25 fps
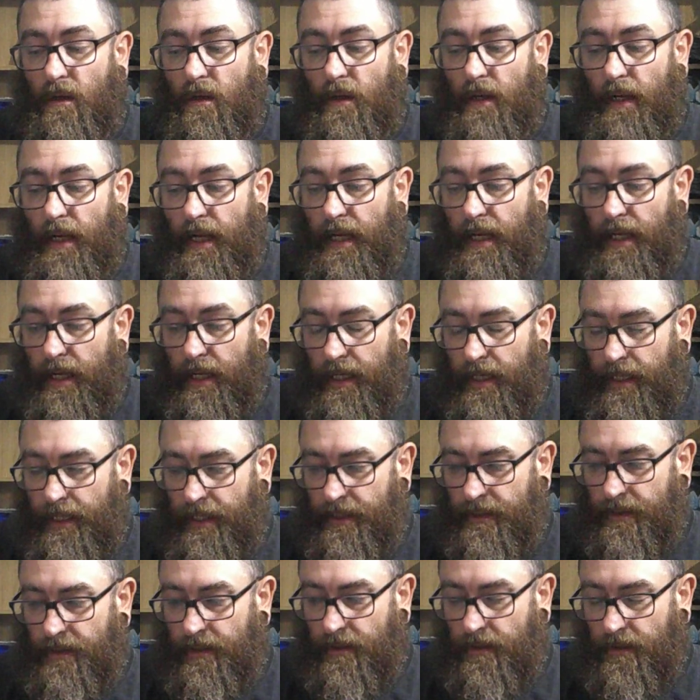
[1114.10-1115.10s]

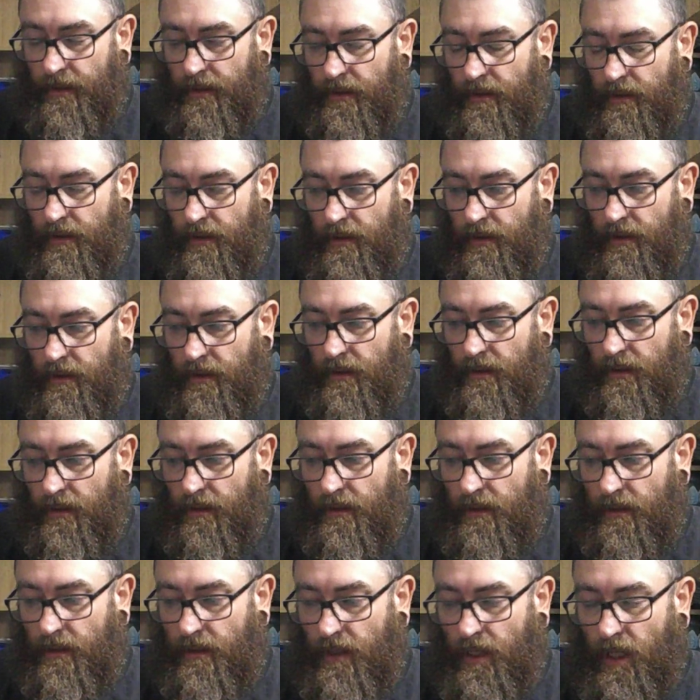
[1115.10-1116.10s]
and
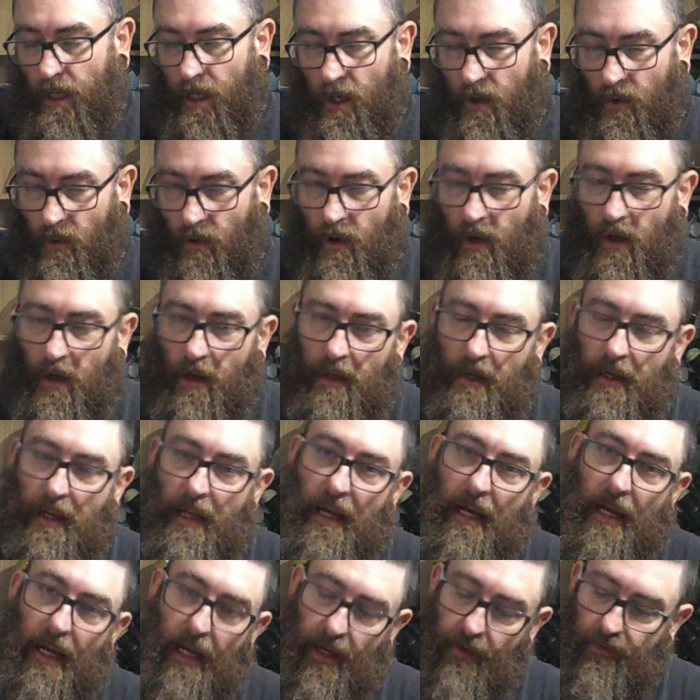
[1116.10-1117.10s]
glue it on
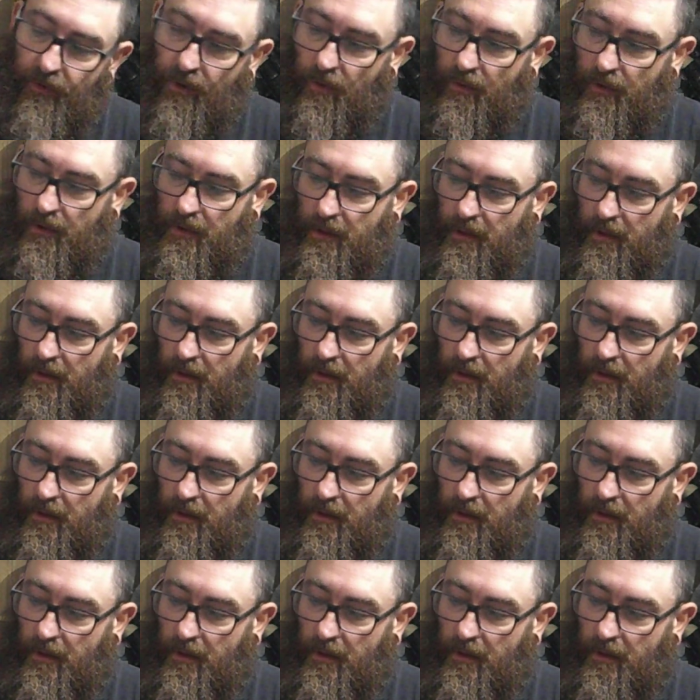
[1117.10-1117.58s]
afterwards.